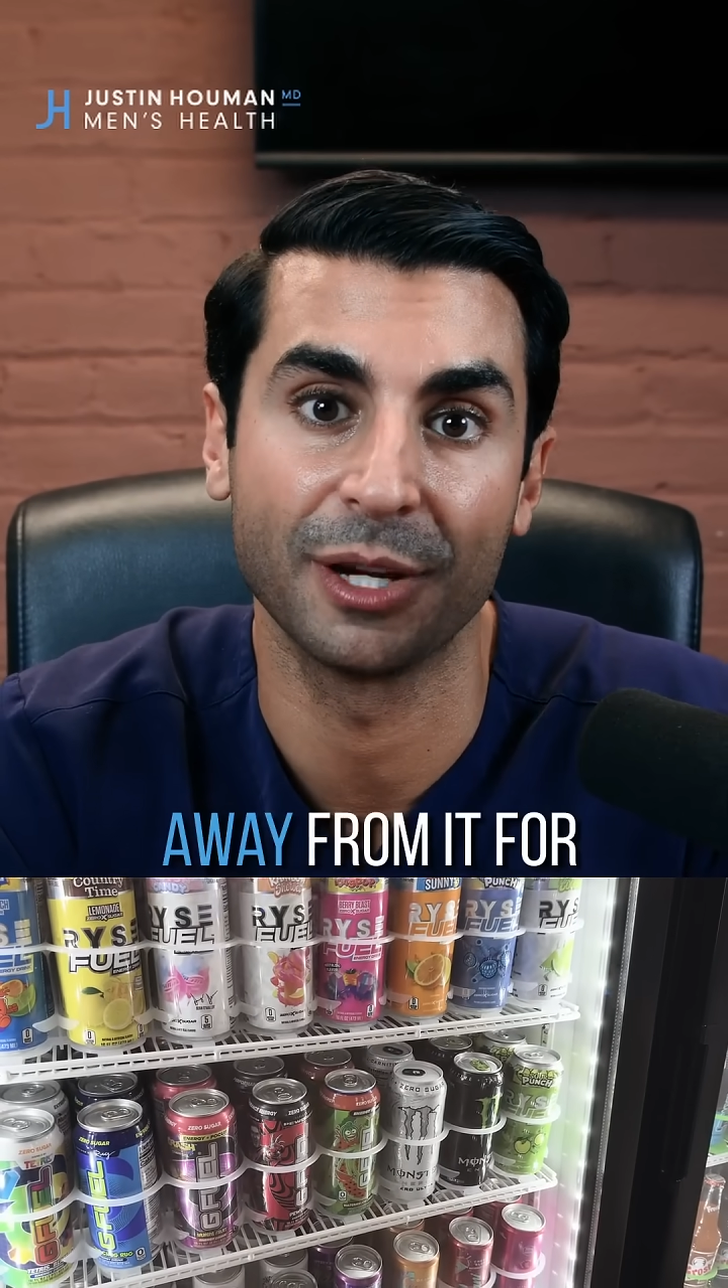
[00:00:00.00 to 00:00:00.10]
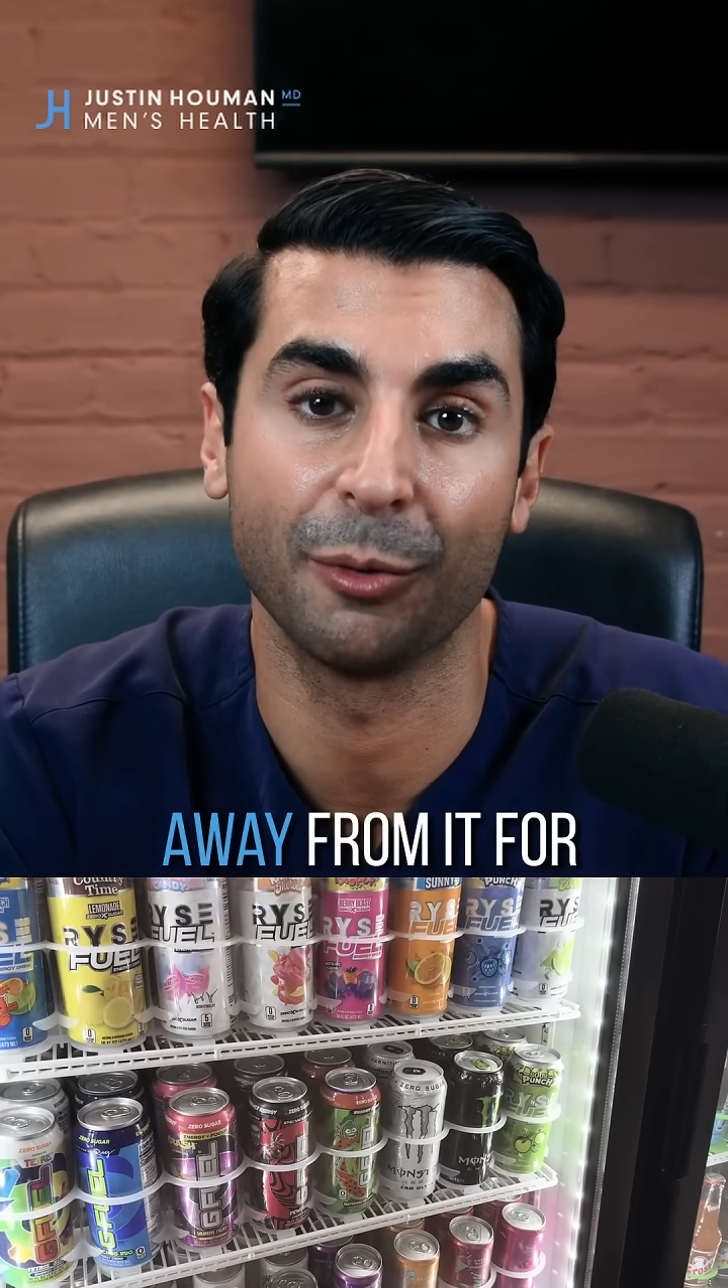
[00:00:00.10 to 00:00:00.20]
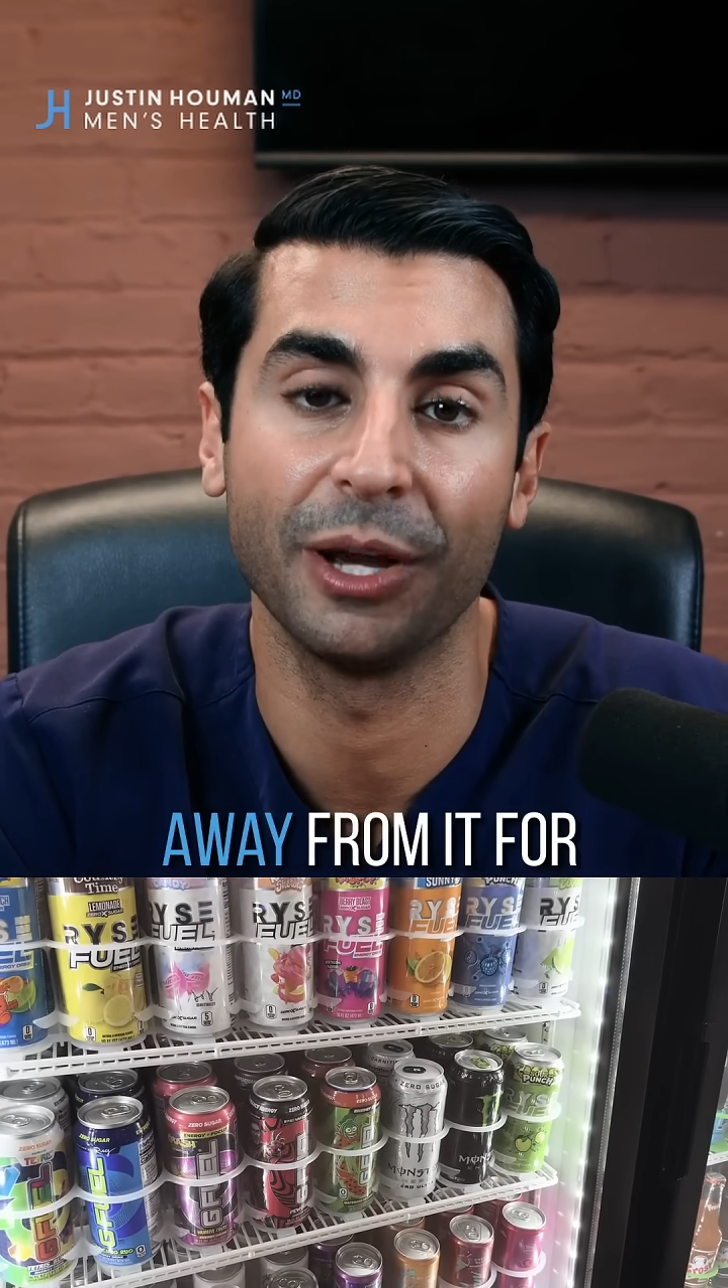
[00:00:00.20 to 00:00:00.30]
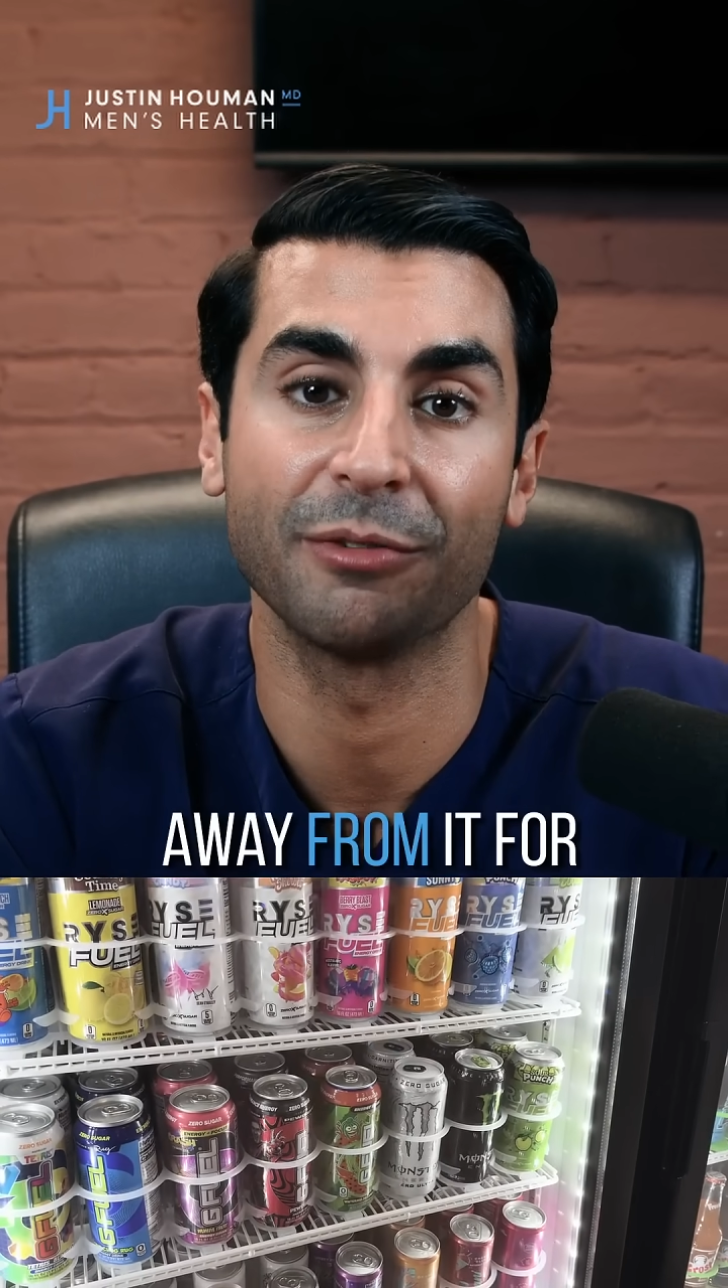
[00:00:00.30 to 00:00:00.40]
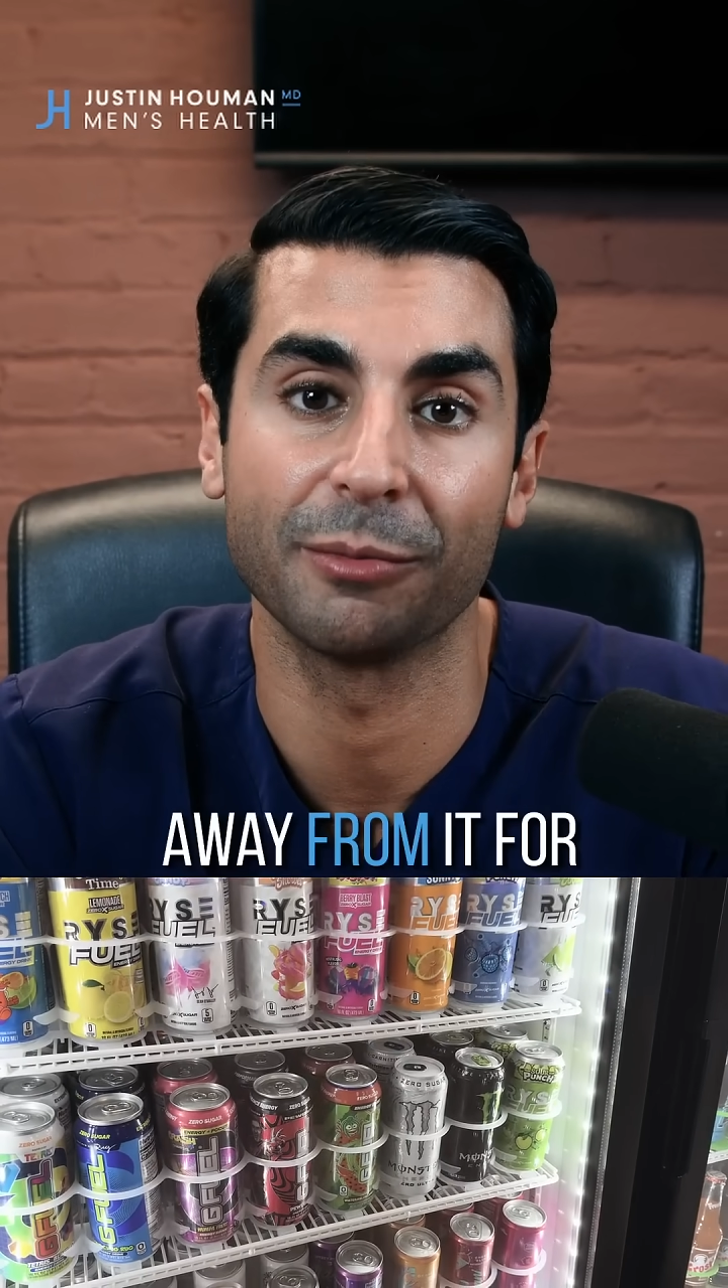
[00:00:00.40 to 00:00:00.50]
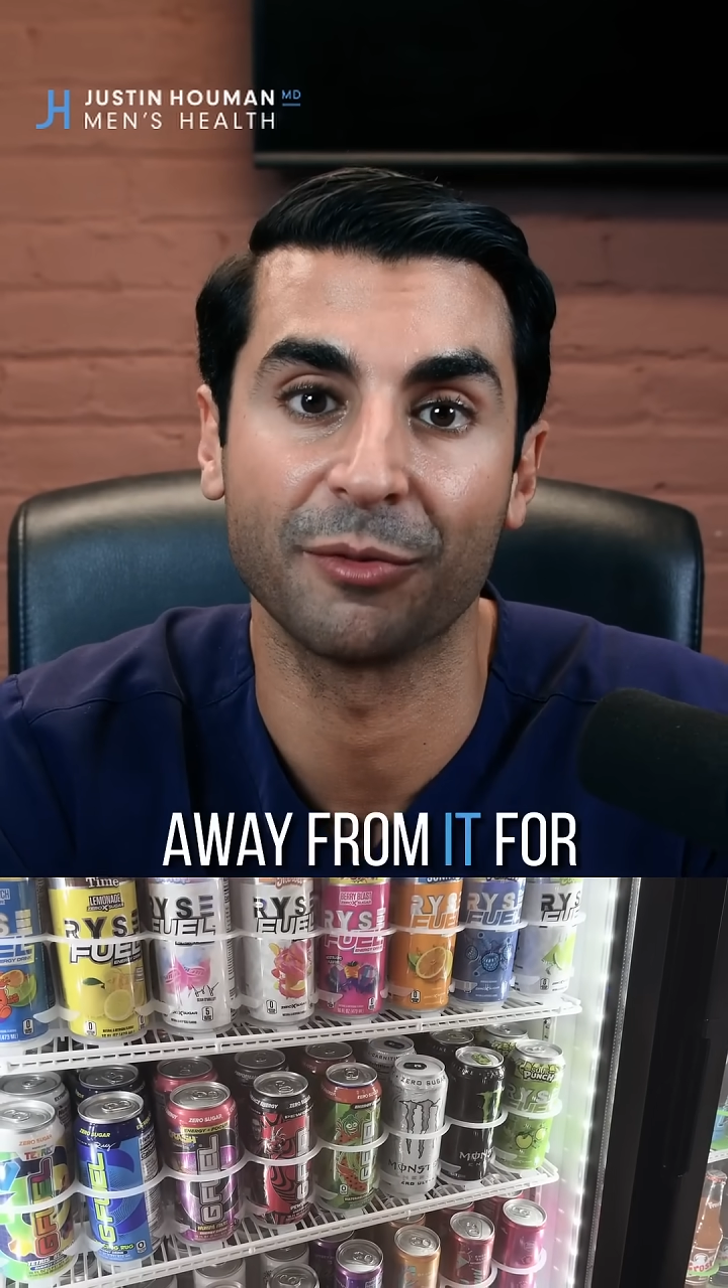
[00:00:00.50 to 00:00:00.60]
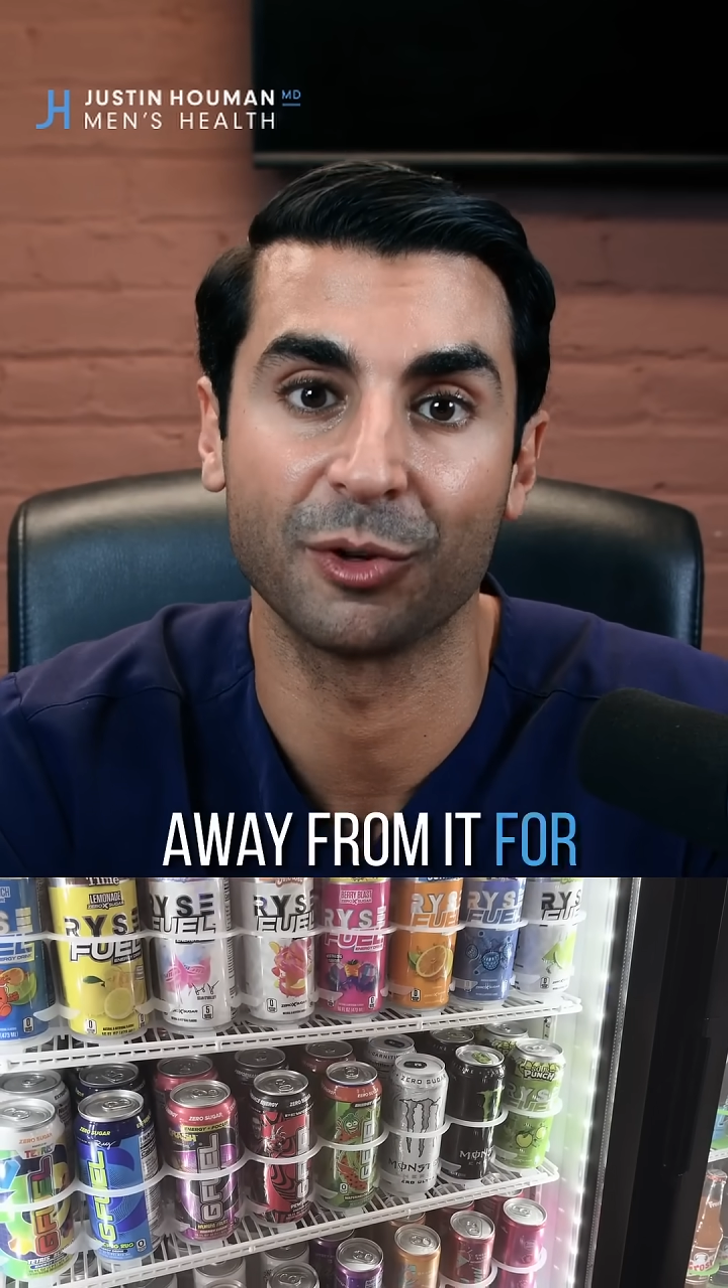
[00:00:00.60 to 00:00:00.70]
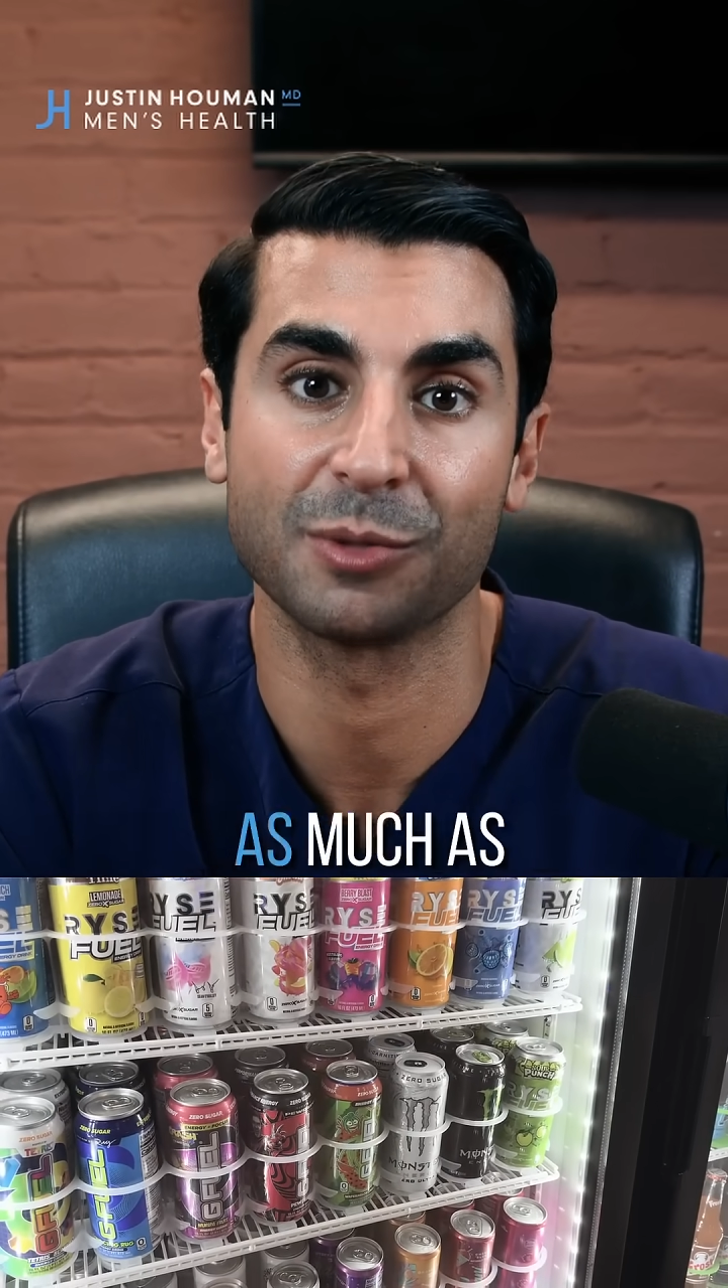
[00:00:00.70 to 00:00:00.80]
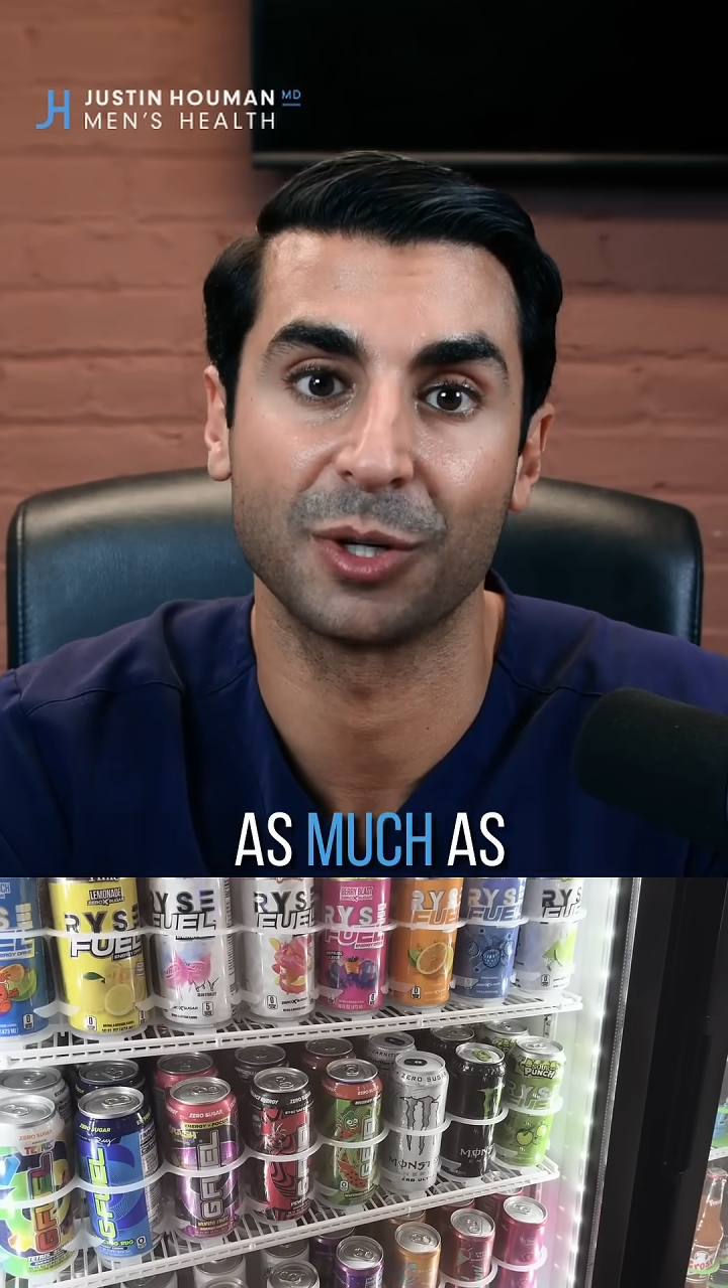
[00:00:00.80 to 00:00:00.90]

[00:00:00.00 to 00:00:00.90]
away from it for as